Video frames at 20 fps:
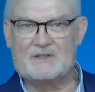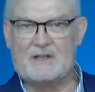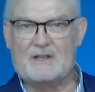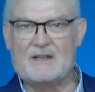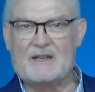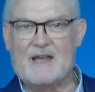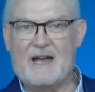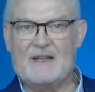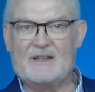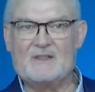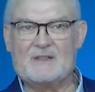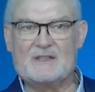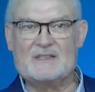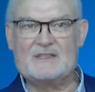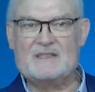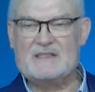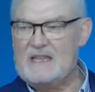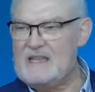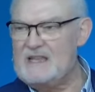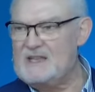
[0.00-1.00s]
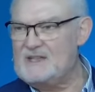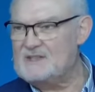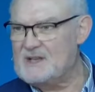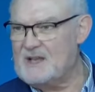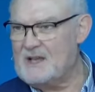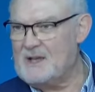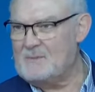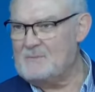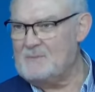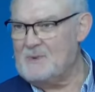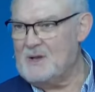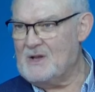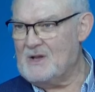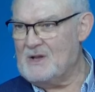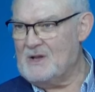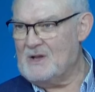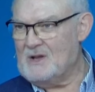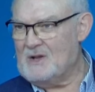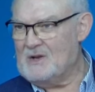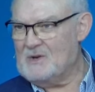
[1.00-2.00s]
it neither sees him
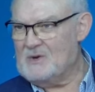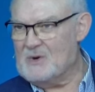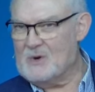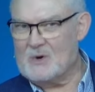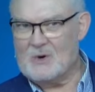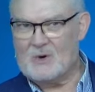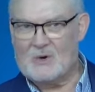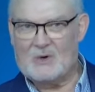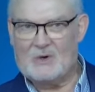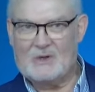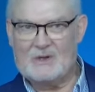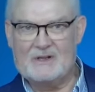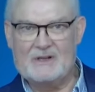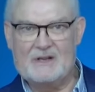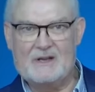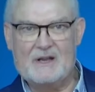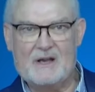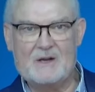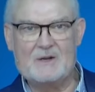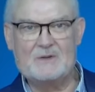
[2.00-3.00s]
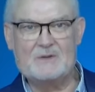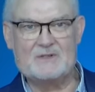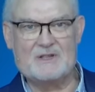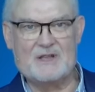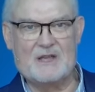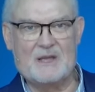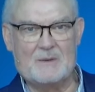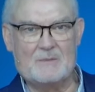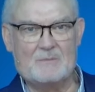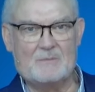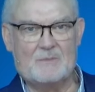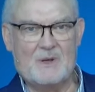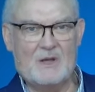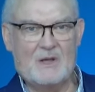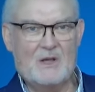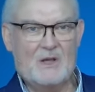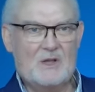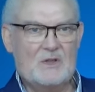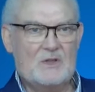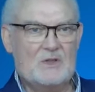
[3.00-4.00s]
nor knows him.
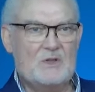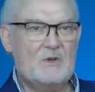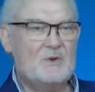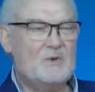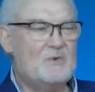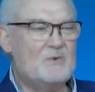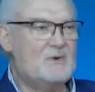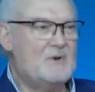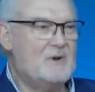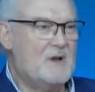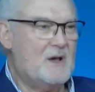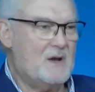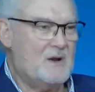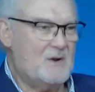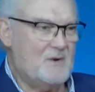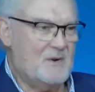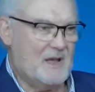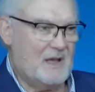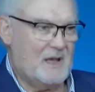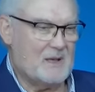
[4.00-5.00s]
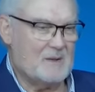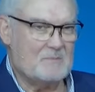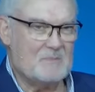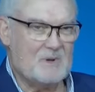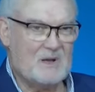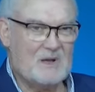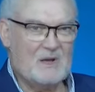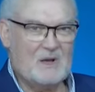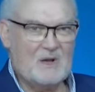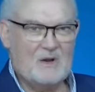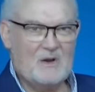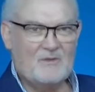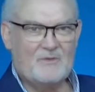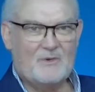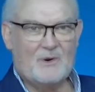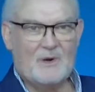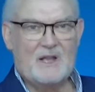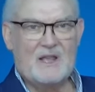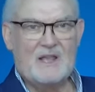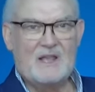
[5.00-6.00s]
You know him,
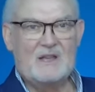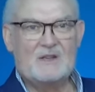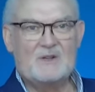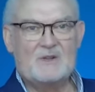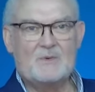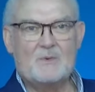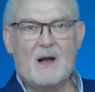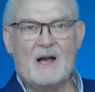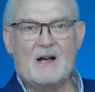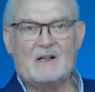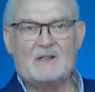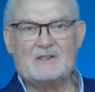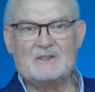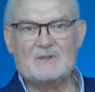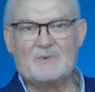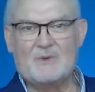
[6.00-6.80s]
for he dwells